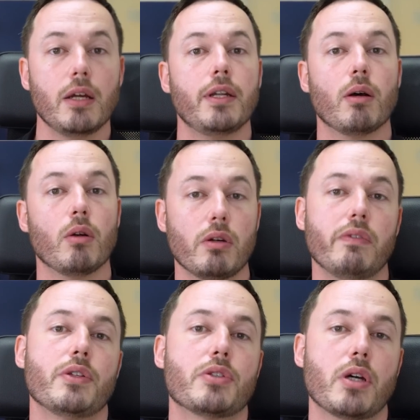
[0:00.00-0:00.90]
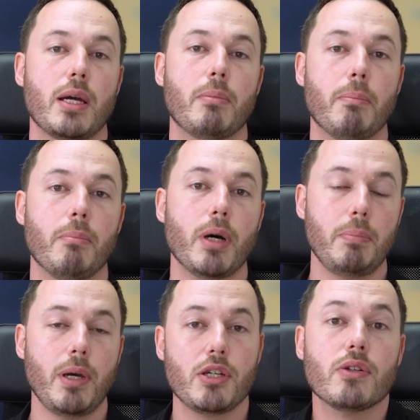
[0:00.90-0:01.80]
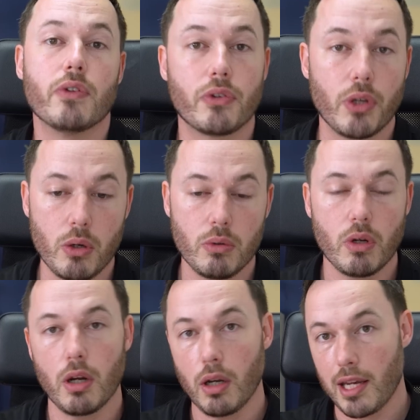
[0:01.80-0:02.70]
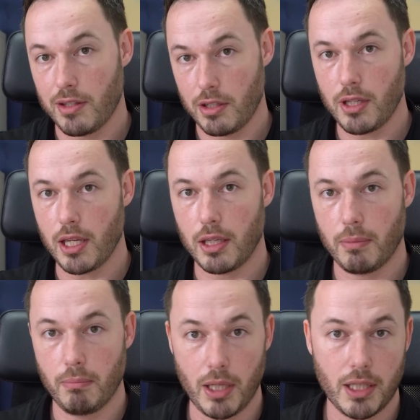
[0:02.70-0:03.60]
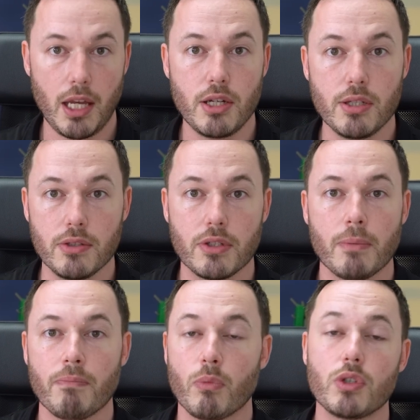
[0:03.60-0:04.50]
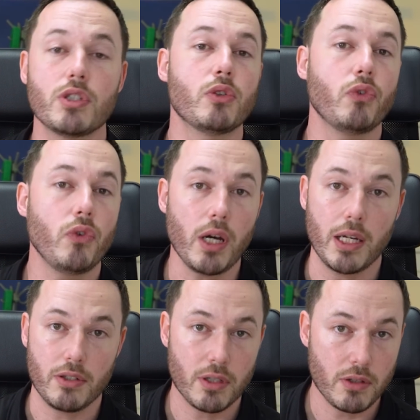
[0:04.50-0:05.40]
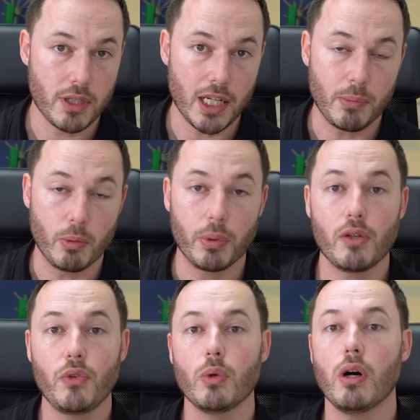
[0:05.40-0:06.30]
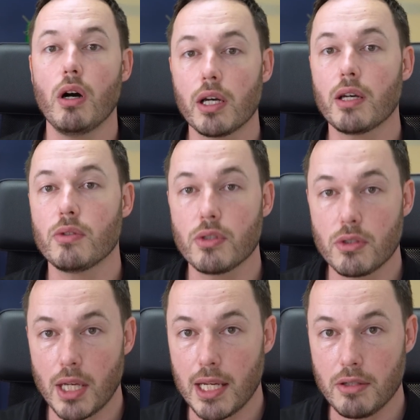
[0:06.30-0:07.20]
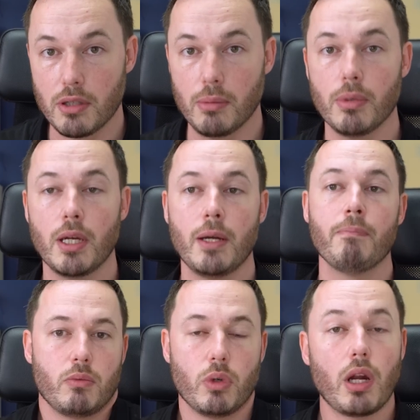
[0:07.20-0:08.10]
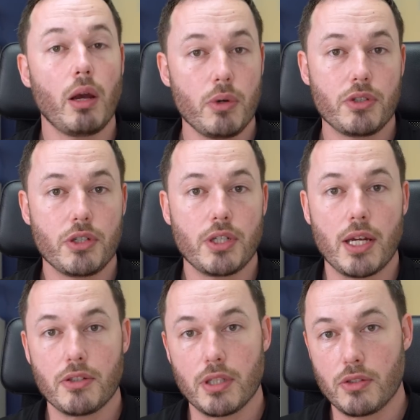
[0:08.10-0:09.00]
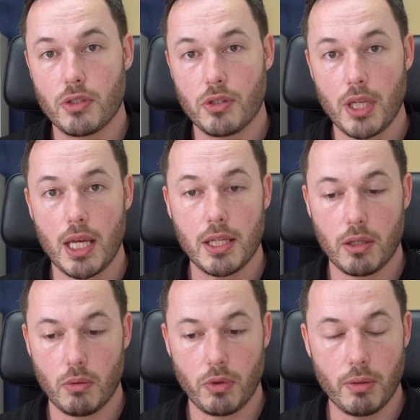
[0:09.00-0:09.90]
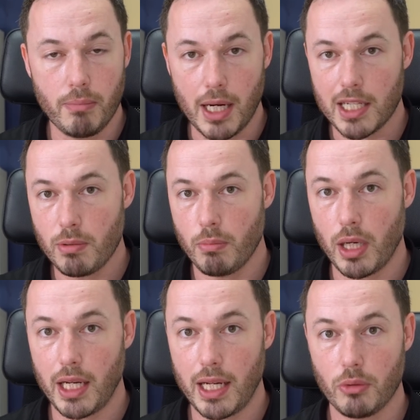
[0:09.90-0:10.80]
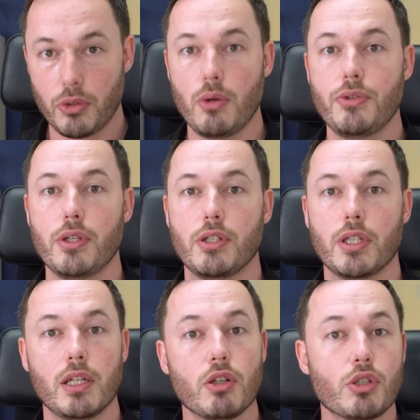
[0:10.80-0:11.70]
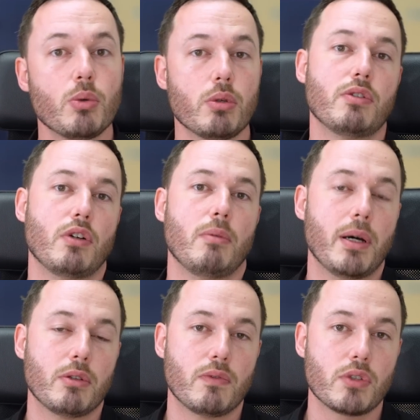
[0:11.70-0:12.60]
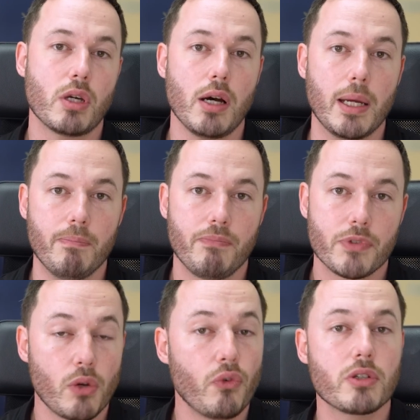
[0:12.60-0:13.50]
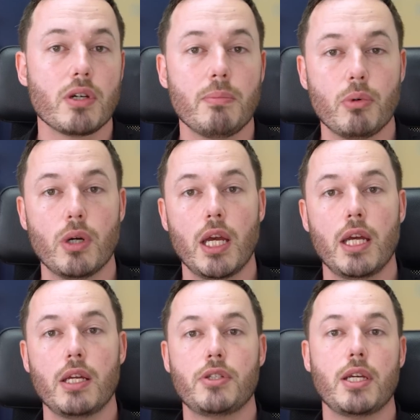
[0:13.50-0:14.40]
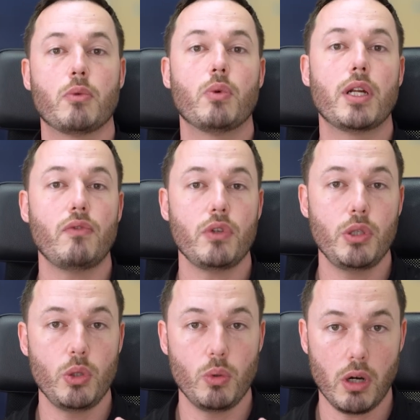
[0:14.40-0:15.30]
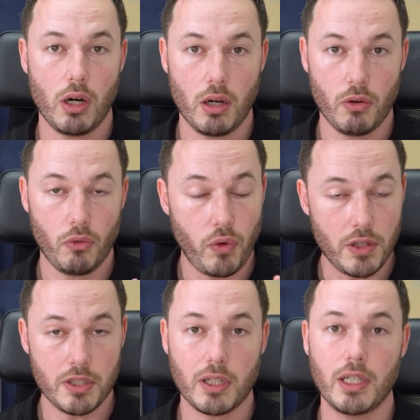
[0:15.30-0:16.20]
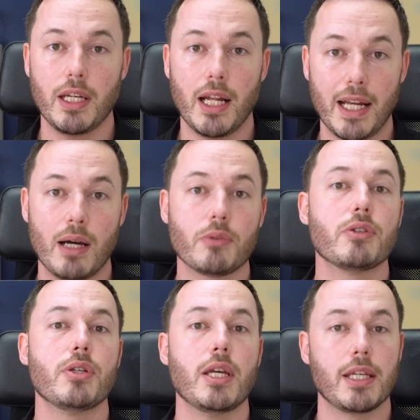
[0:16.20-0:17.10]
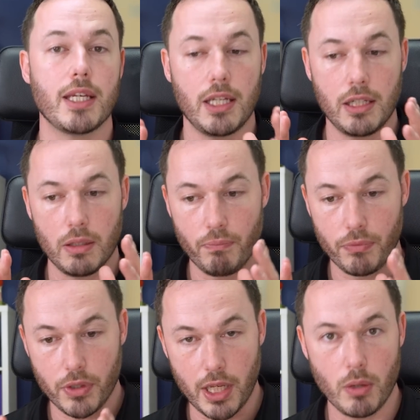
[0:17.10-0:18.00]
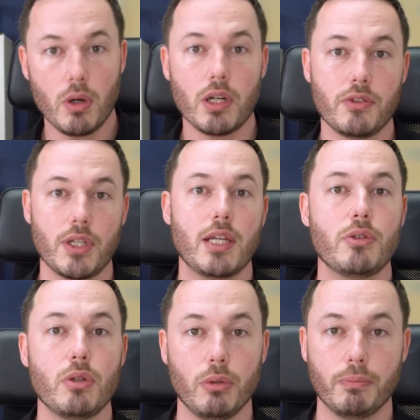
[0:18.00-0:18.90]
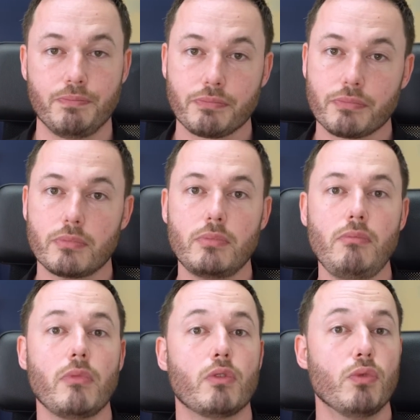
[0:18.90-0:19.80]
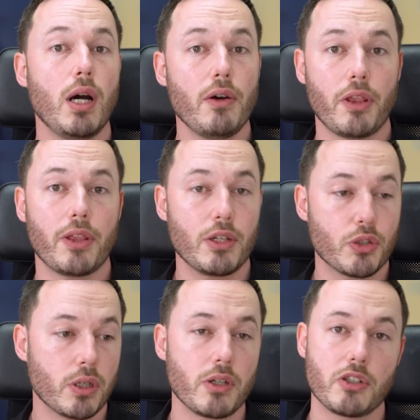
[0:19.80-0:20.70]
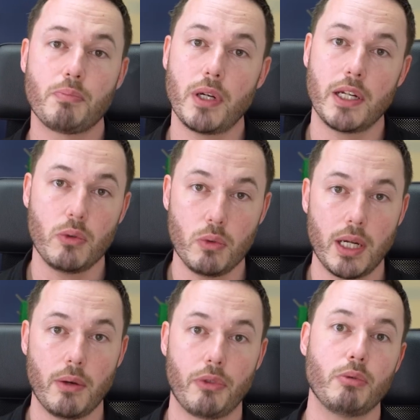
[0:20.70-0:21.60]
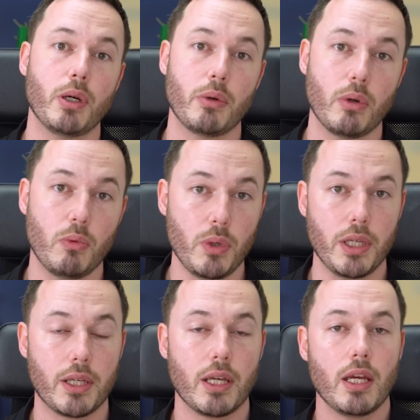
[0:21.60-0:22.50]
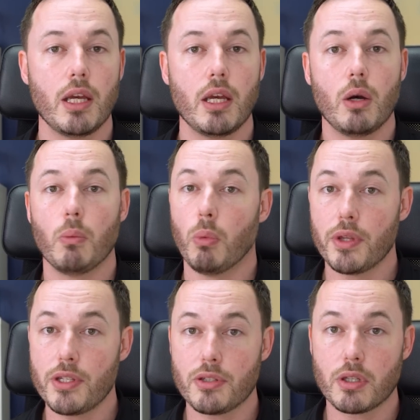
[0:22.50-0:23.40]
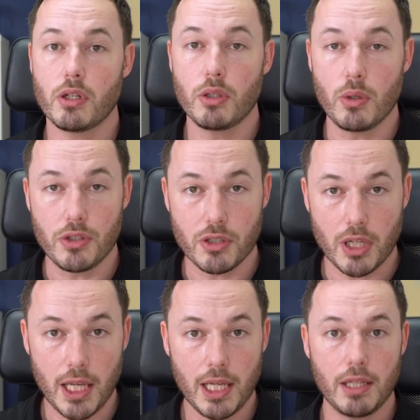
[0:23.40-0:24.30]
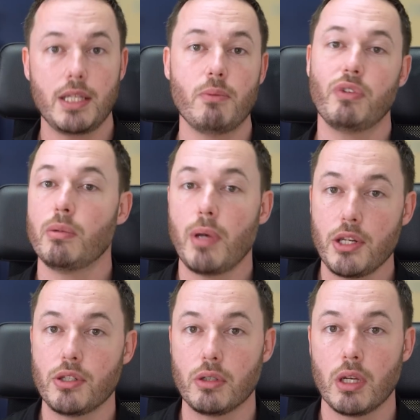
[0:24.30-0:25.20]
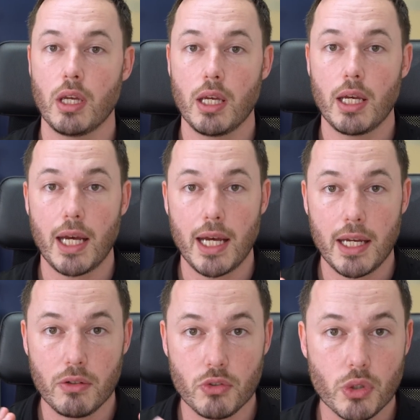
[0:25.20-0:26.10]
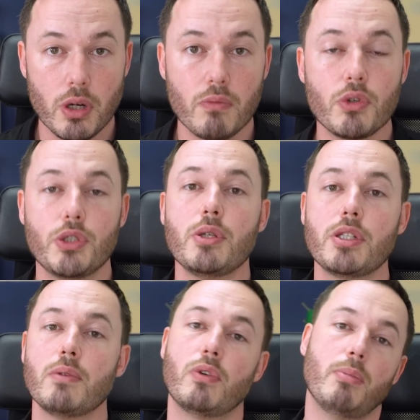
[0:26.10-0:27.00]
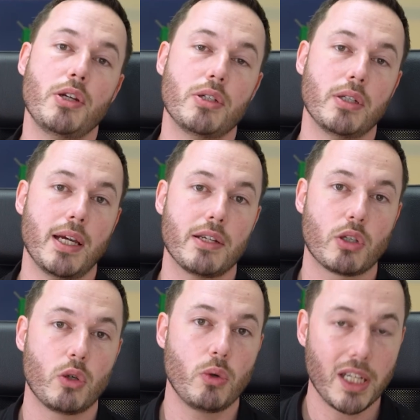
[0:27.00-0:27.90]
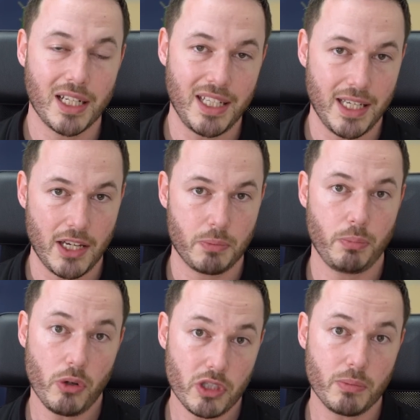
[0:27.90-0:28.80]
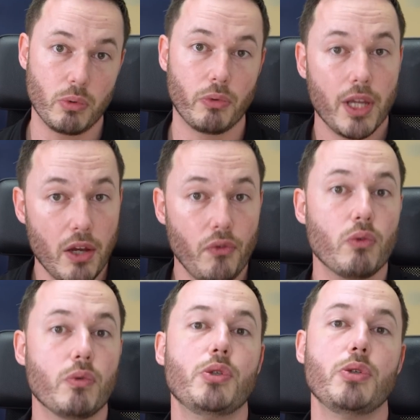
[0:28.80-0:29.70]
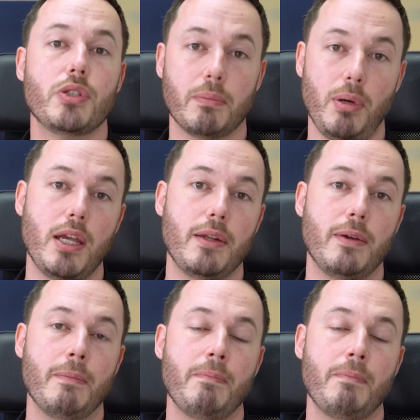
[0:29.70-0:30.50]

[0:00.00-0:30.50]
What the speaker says: Now, a lot of the time, my patients don't like to take medications, which is fine, it's understandable, but if you are going to take some, what I would suggest is to take the maximum allowed dosage in a shorter amount of time. So for example, take whatever you are physically allowed to take in day 1 and day 2, rather than trying to spread it all out throughout a week. What this is going to do is just hit the inflammation and try and reduce the inflammation as quickly as possible, therefore reducing pain.